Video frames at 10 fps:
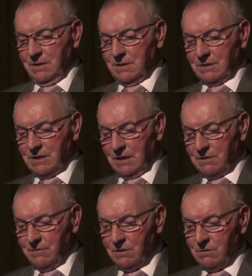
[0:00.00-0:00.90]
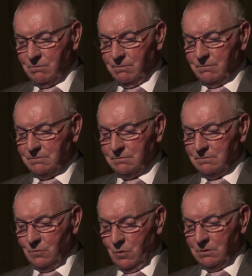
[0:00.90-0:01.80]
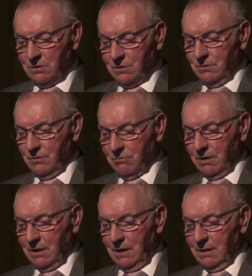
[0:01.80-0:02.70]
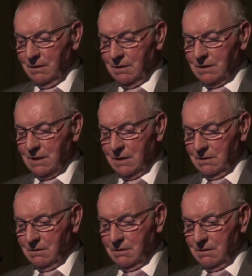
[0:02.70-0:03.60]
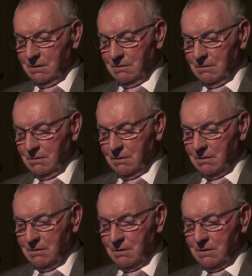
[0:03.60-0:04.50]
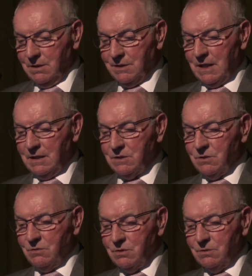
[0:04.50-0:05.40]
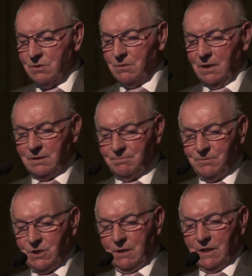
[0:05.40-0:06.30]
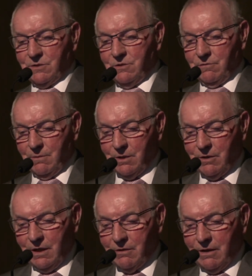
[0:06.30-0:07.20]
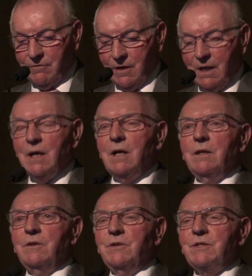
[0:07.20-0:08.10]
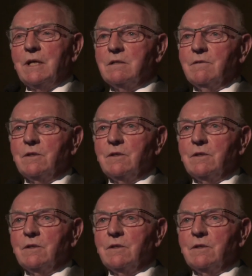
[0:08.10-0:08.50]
Is that six of us? One, two, three, he said. Did I say Tsusu as well, the Shigematsu from RERF? The six